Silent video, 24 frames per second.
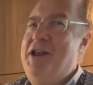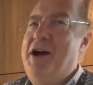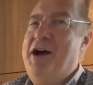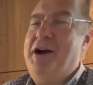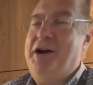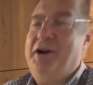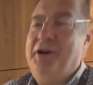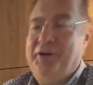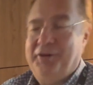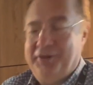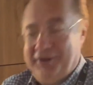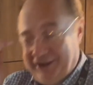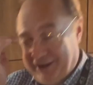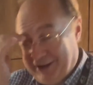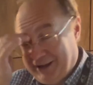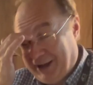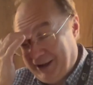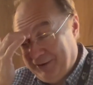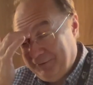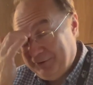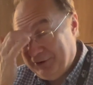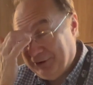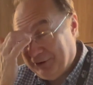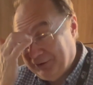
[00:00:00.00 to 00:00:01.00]
No,
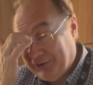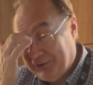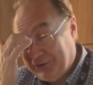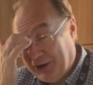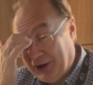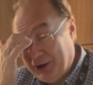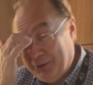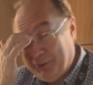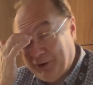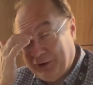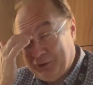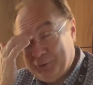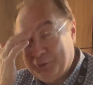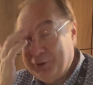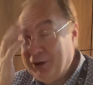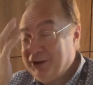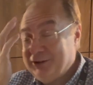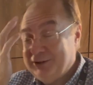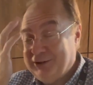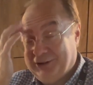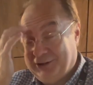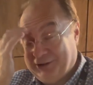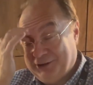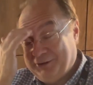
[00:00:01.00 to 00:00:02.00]
I've got so much work
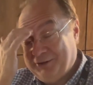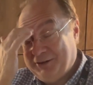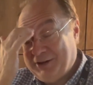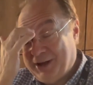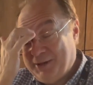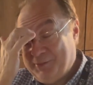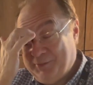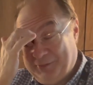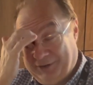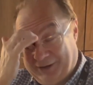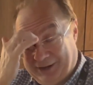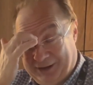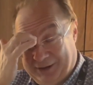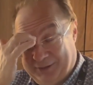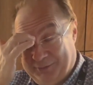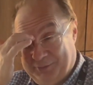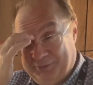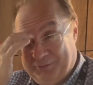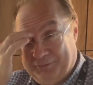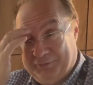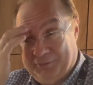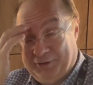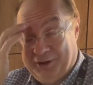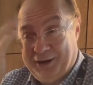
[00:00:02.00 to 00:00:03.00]
to do.
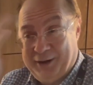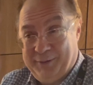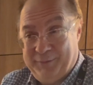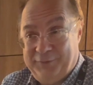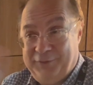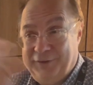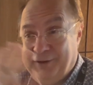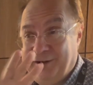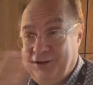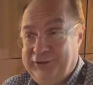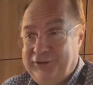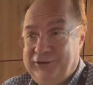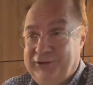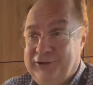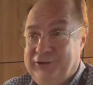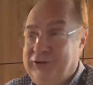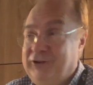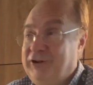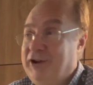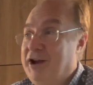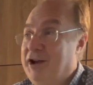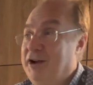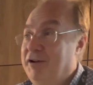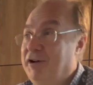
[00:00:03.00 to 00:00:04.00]
When I'm finished the
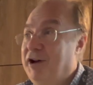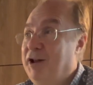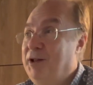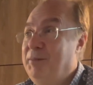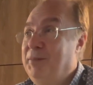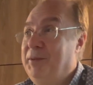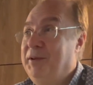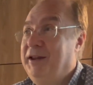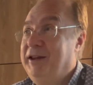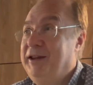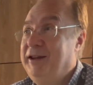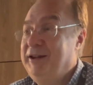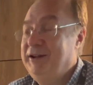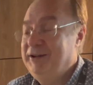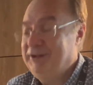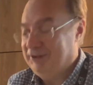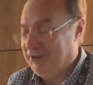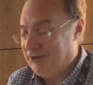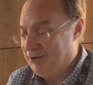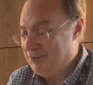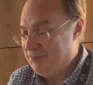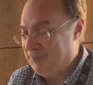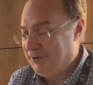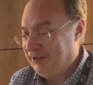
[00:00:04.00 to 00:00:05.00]
show, I'll be
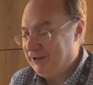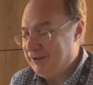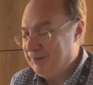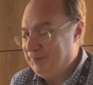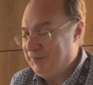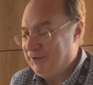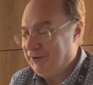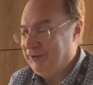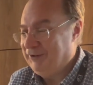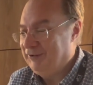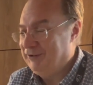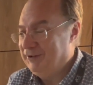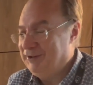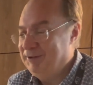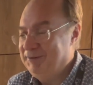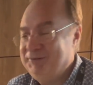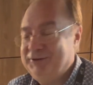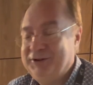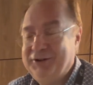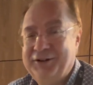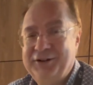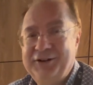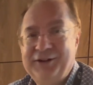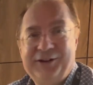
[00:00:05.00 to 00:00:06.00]
on my computer
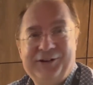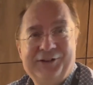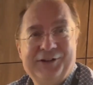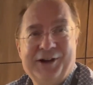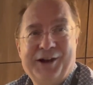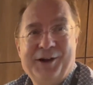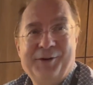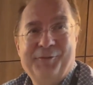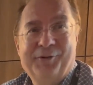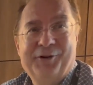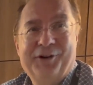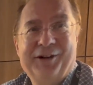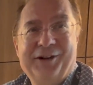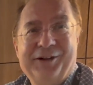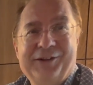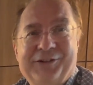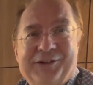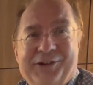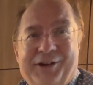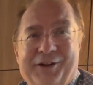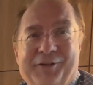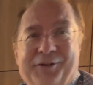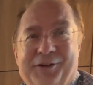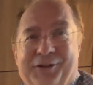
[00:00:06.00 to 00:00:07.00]
doing design work.
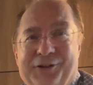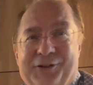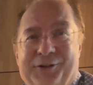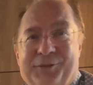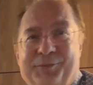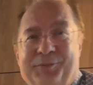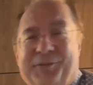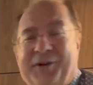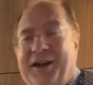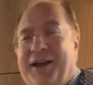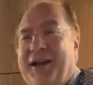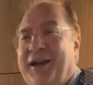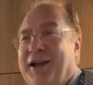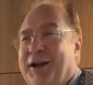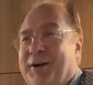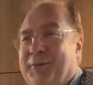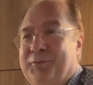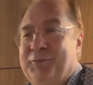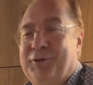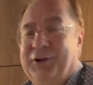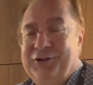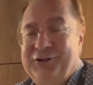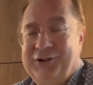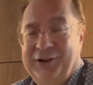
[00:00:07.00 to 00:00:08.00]
So I've got some
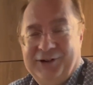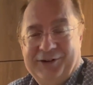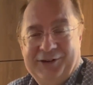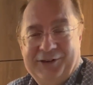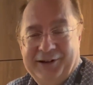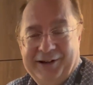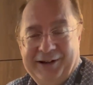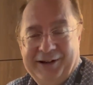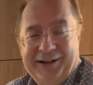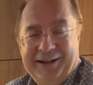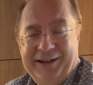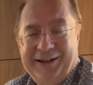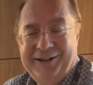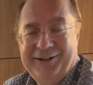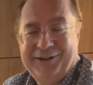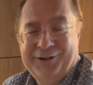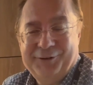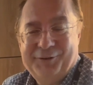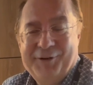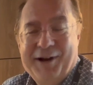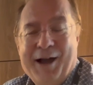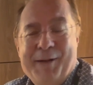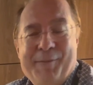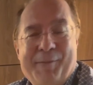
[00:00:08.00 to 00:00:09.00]
projects that I need to
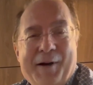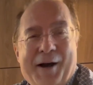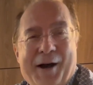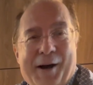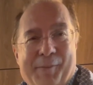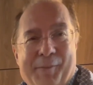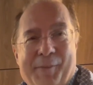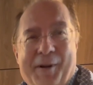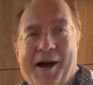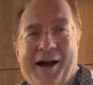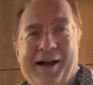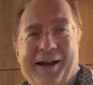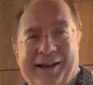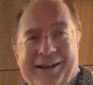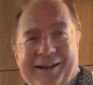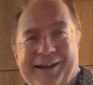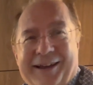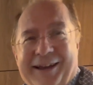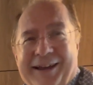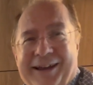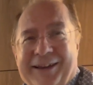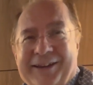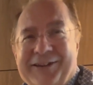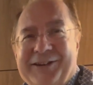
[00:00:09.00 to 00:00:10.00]
wrap up.
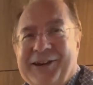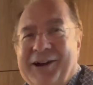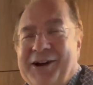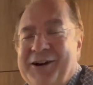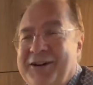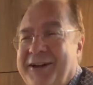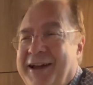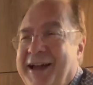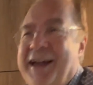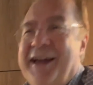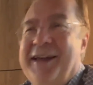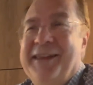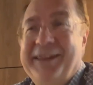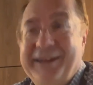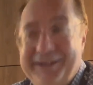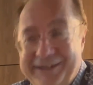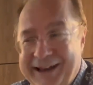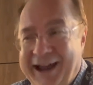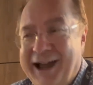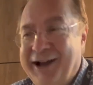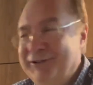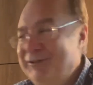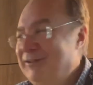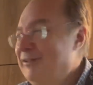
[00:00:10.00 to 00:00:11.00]
So the
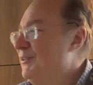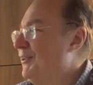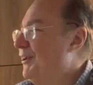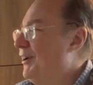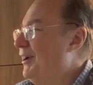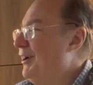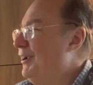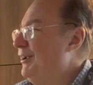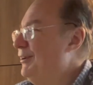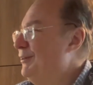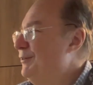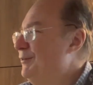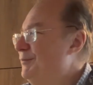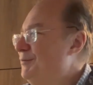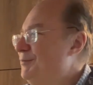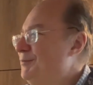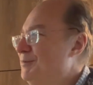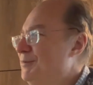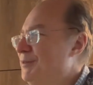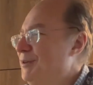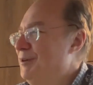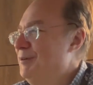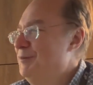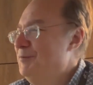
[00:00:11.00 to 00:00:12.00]
downside
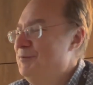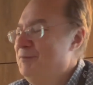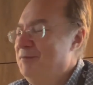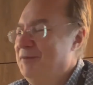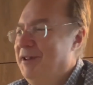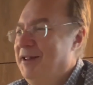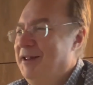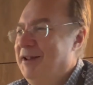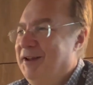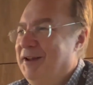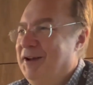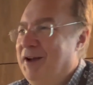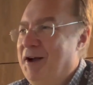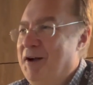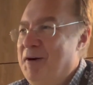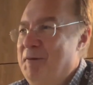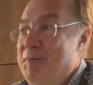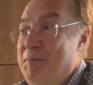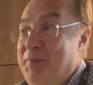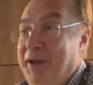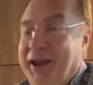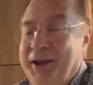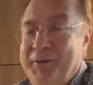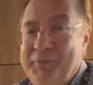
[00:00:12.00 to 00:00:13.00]

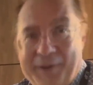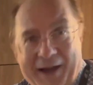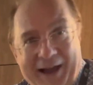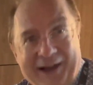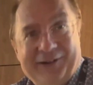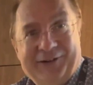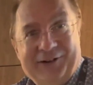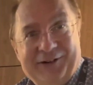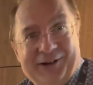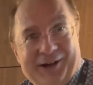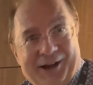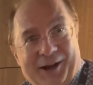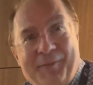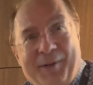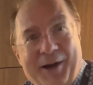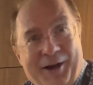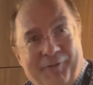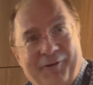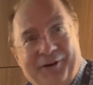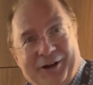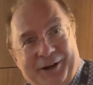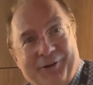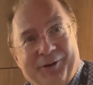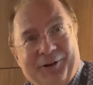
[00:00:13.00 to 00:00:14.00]
of being passionate about
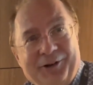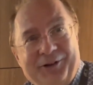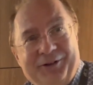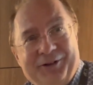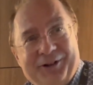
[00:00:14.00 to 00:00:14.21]
what you want to